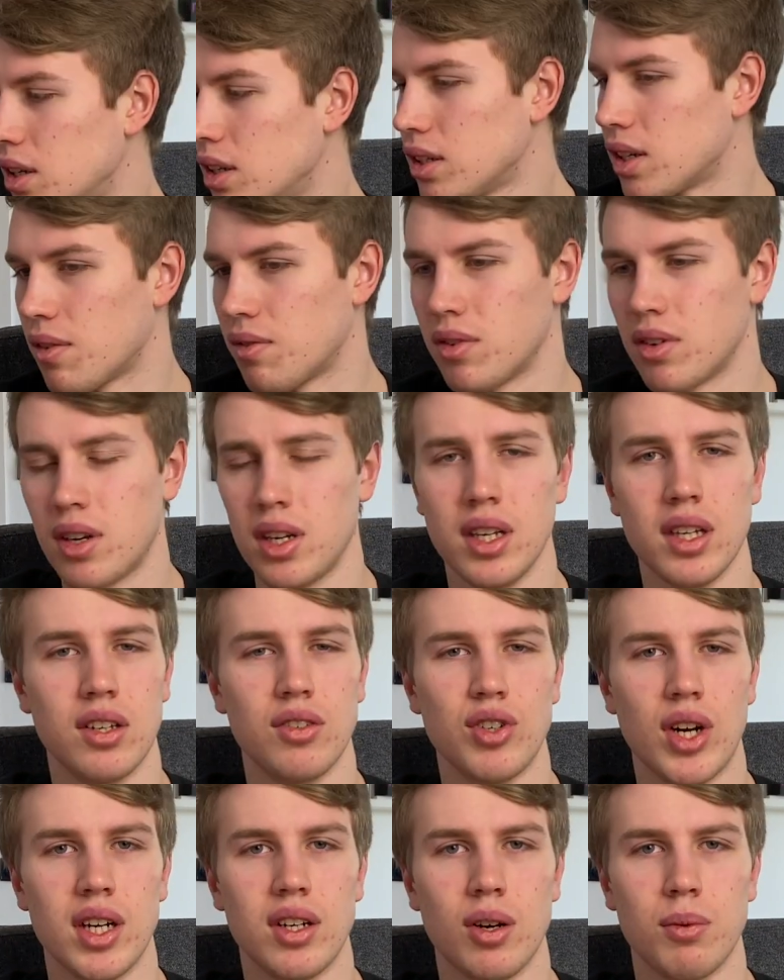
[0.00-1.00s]
Definitely a
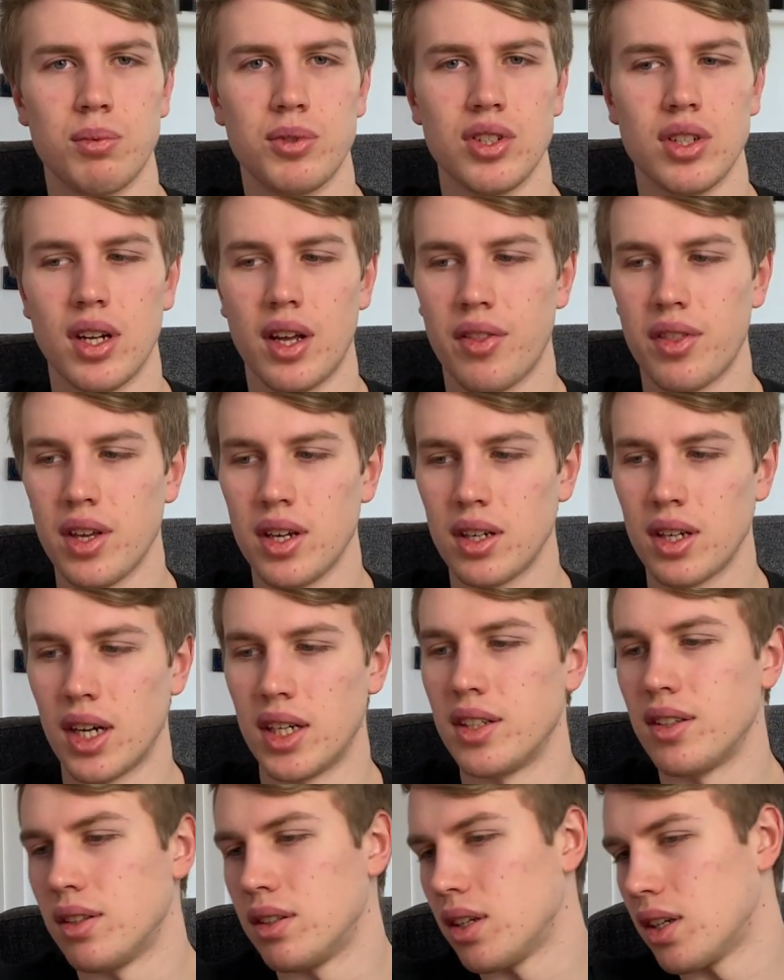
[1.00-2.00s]
great option, I think.
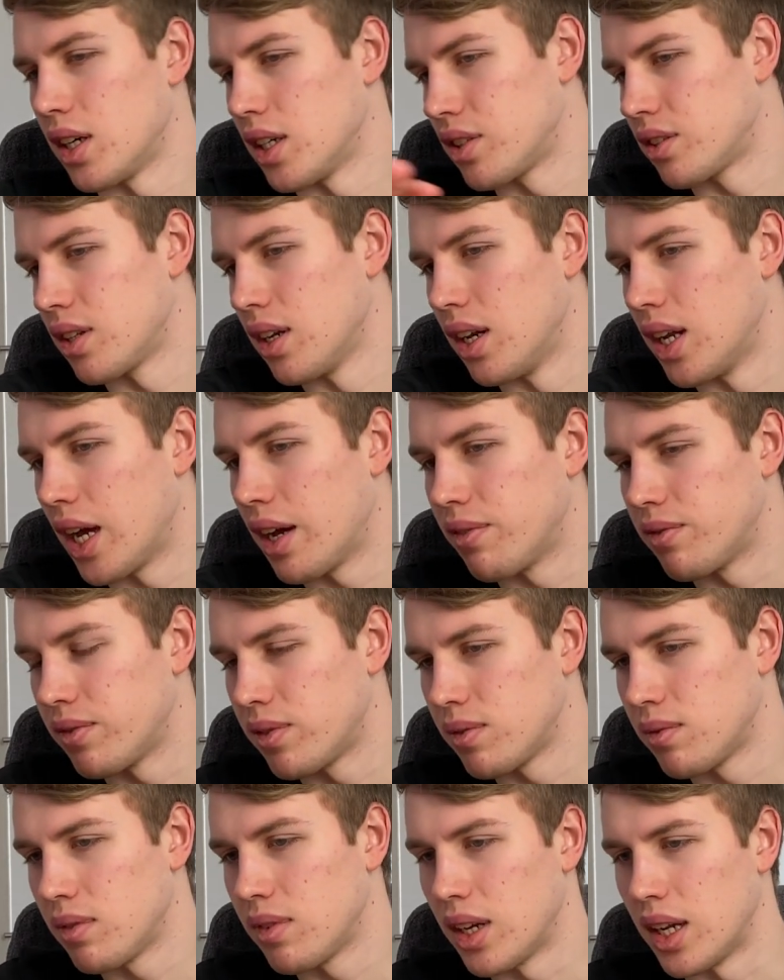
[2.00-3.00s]
And I still
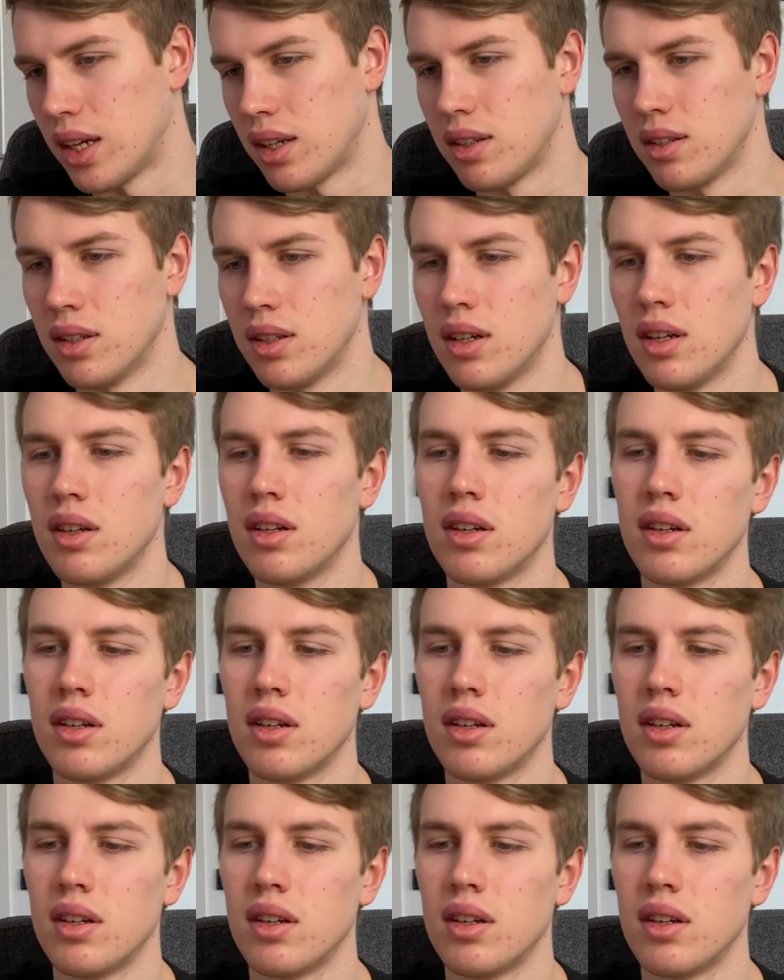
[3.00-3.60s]
have like a